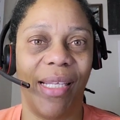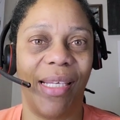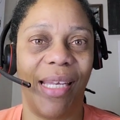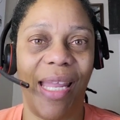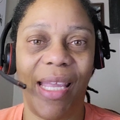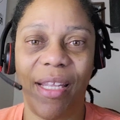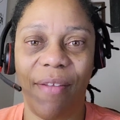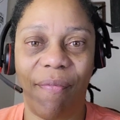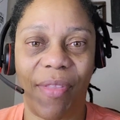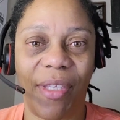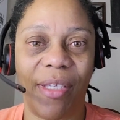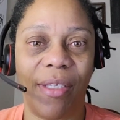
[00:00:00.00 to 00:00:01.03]
negative
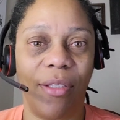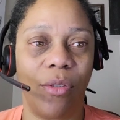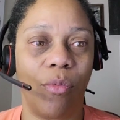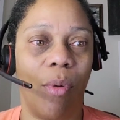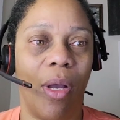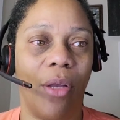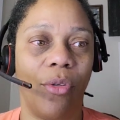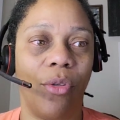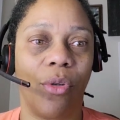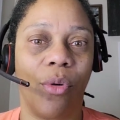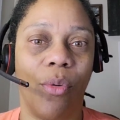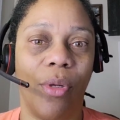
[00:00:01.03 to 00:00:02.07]
things while you're
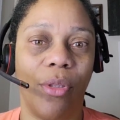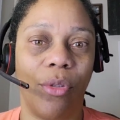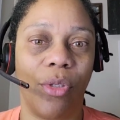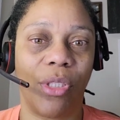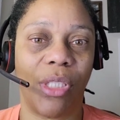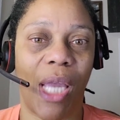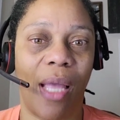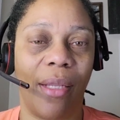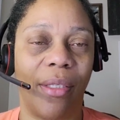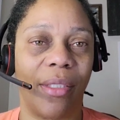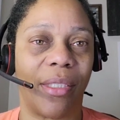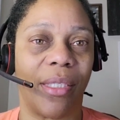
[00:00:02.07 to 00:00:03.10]
going through a
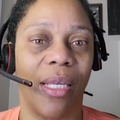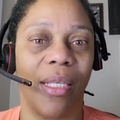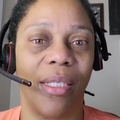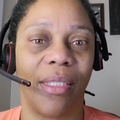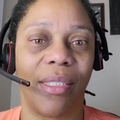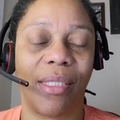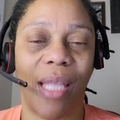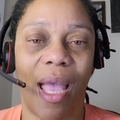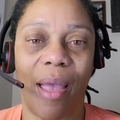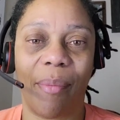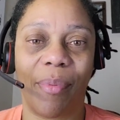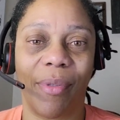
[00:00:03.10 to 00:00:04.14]
challenge.
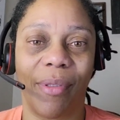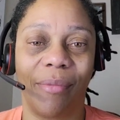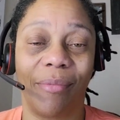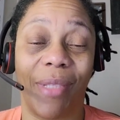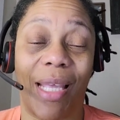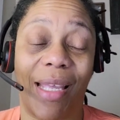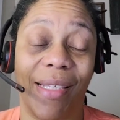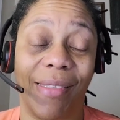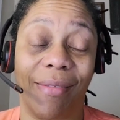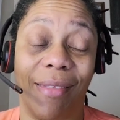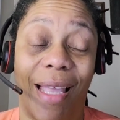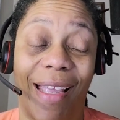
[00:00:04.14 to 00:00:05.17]
Stop. Like
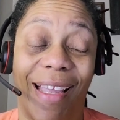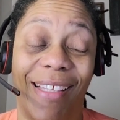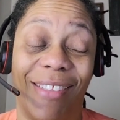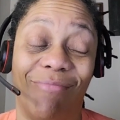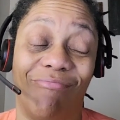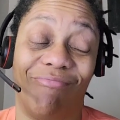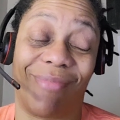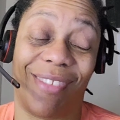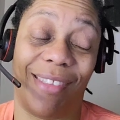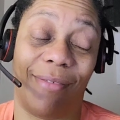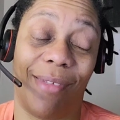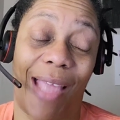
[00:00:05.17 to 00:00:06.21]

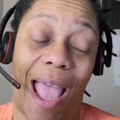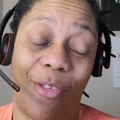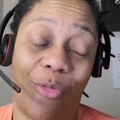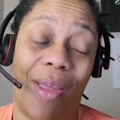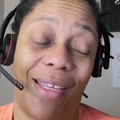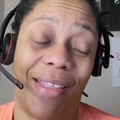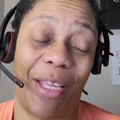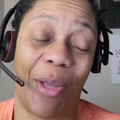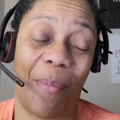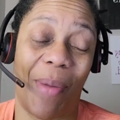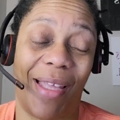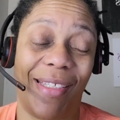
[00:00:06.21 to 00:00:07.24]
I try to think
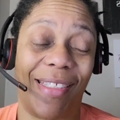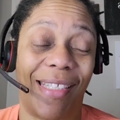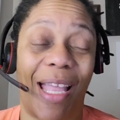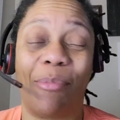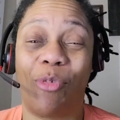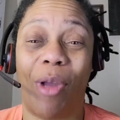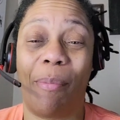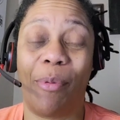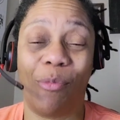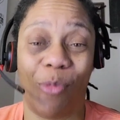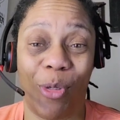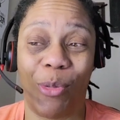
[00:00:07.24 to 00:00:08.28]
about it. Stop, drop,
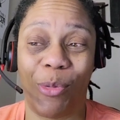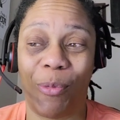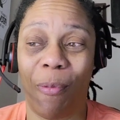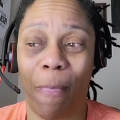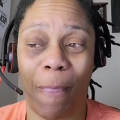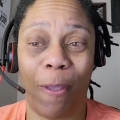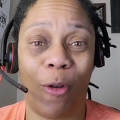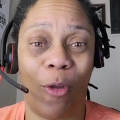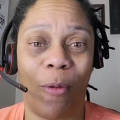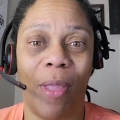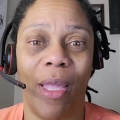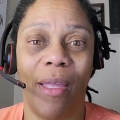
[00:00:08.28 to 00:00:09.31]
and roll. You
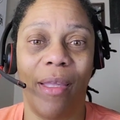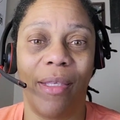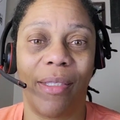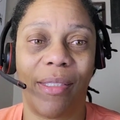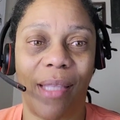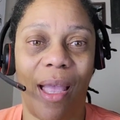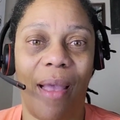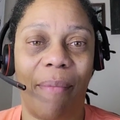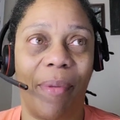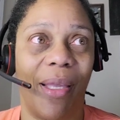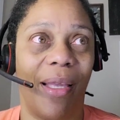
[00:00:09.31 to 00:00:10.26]
know, stop.